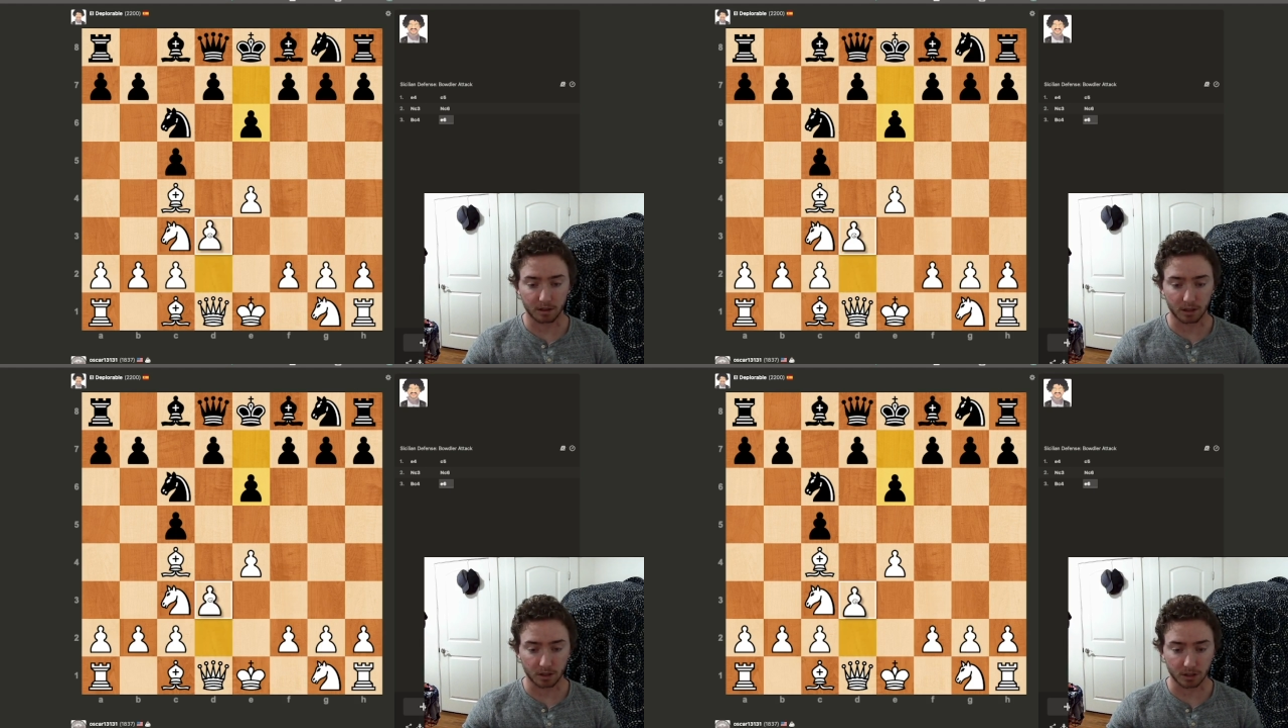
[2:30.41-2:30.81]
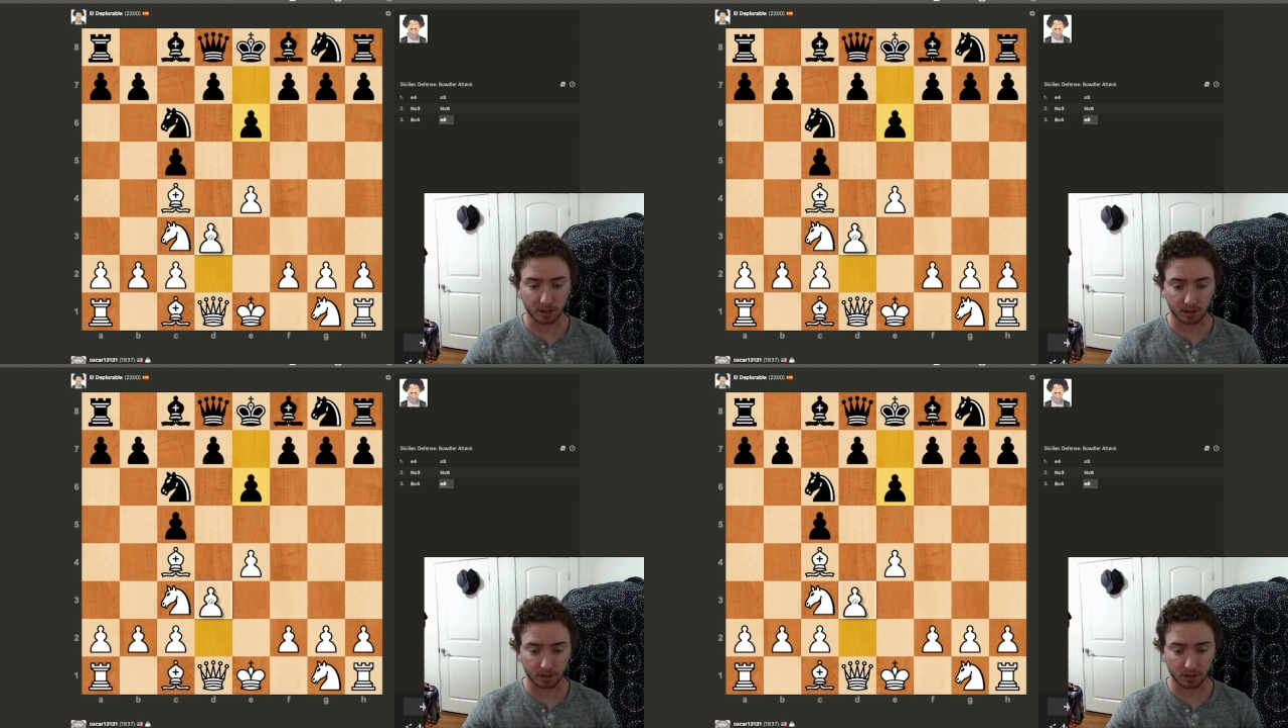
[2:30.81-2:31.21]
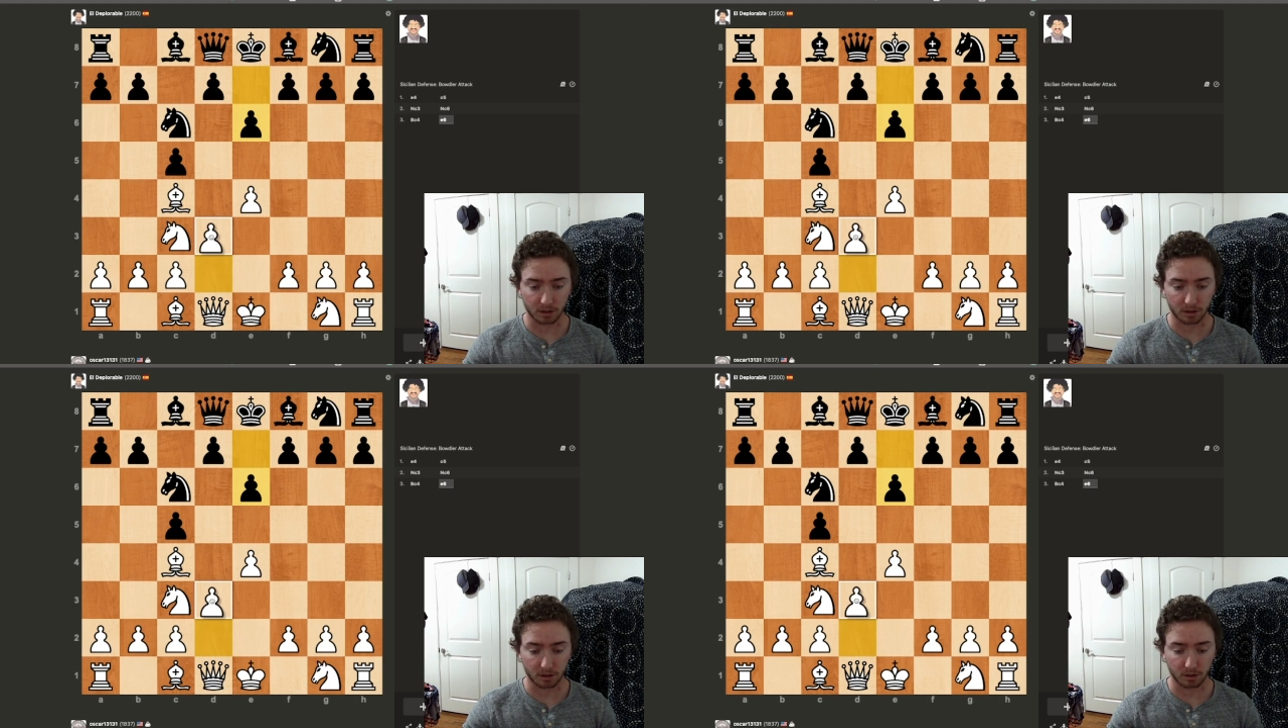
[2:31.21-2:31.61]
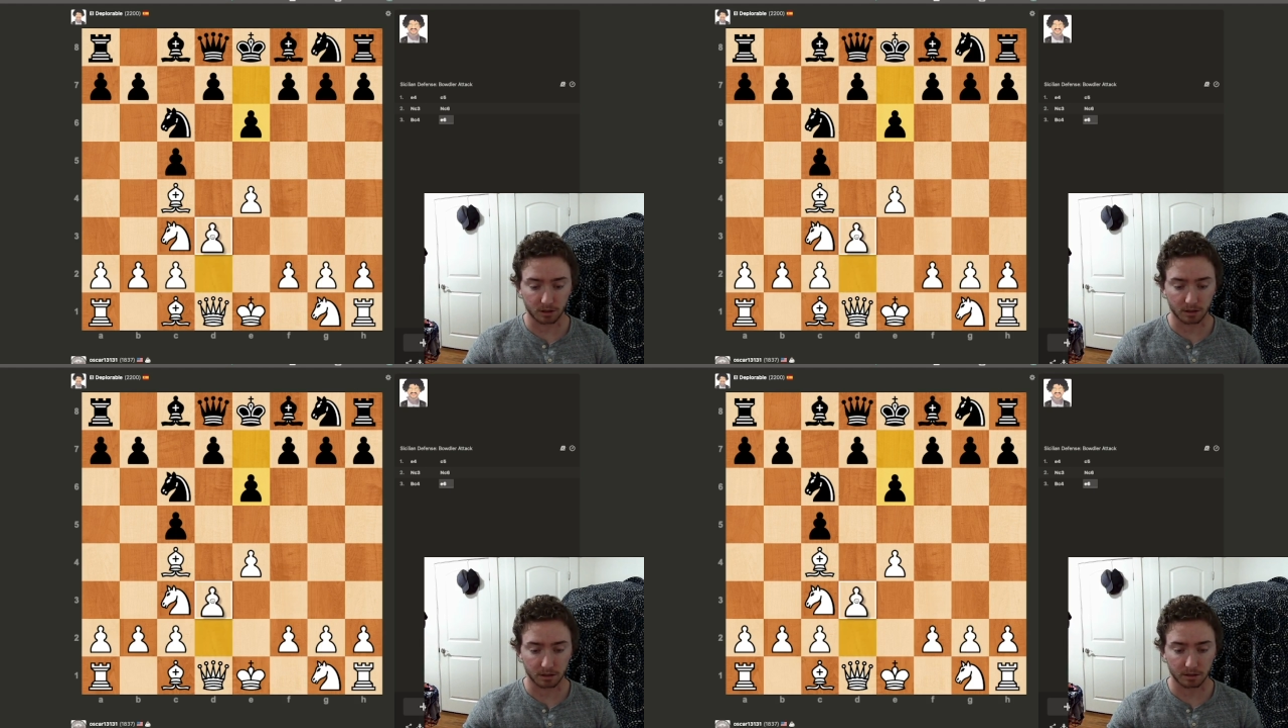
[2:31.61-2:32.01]
I'll just go
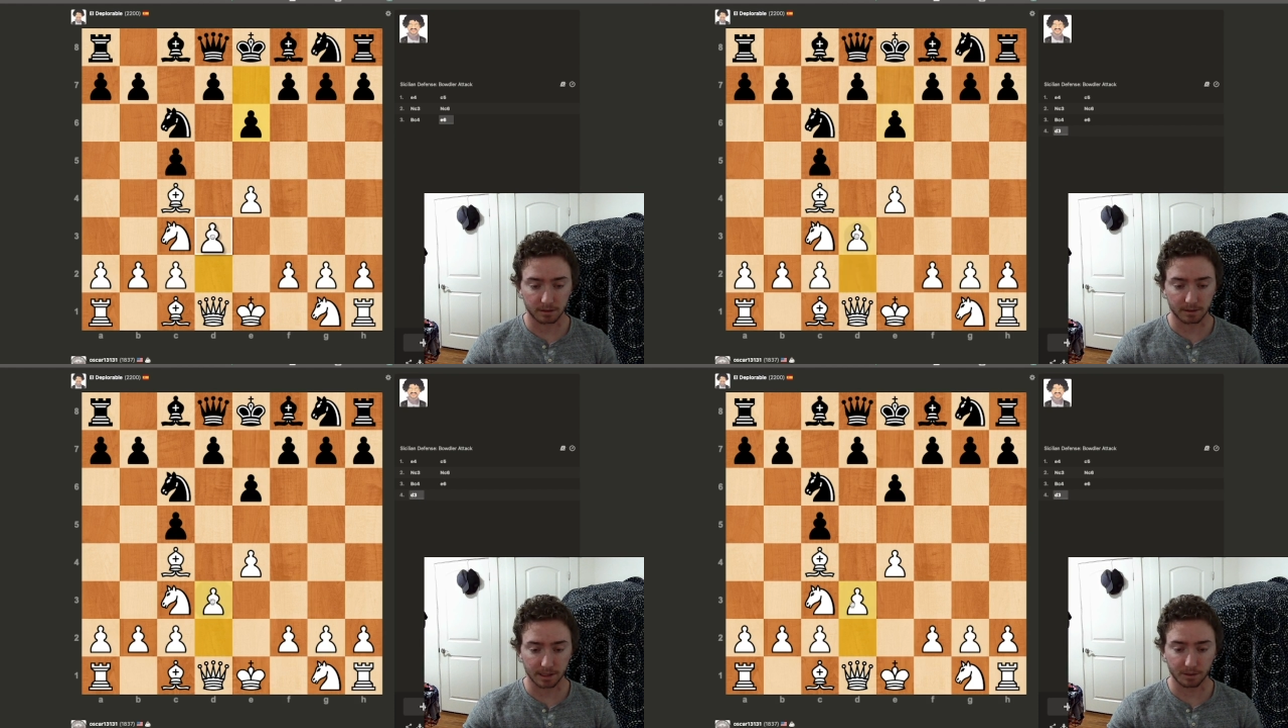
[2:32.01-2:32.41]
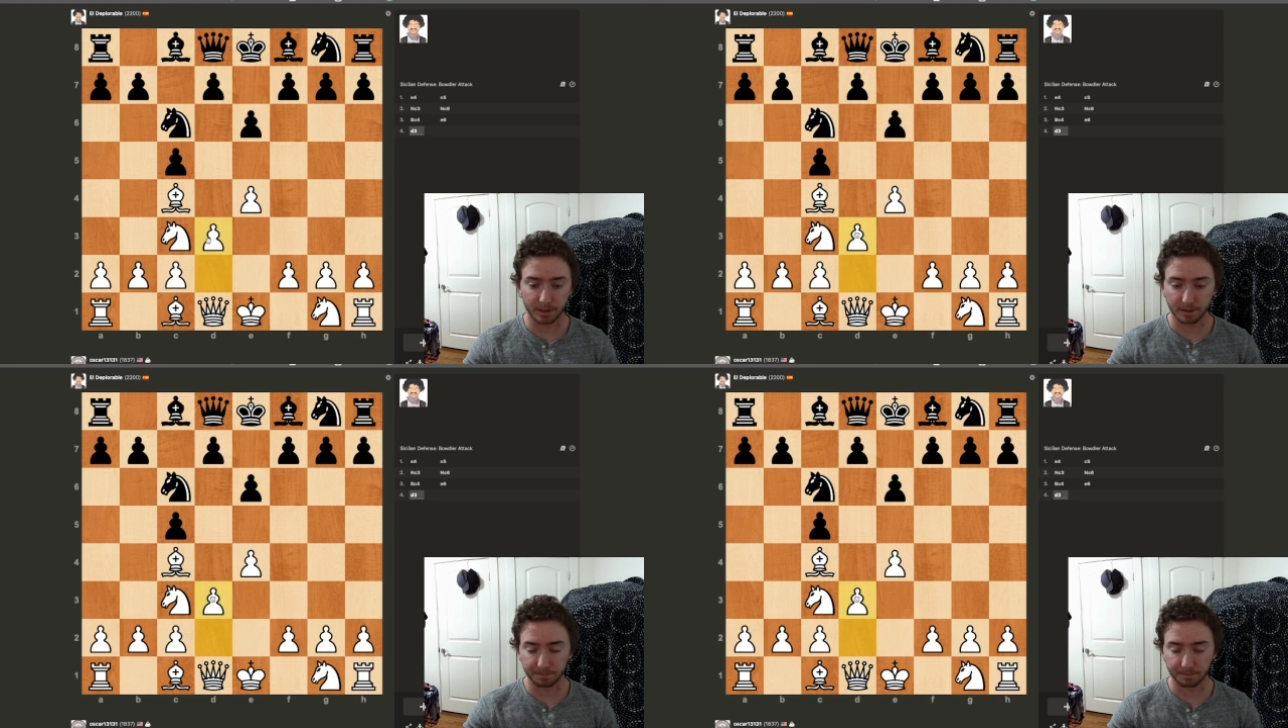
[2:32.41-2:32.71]
d3.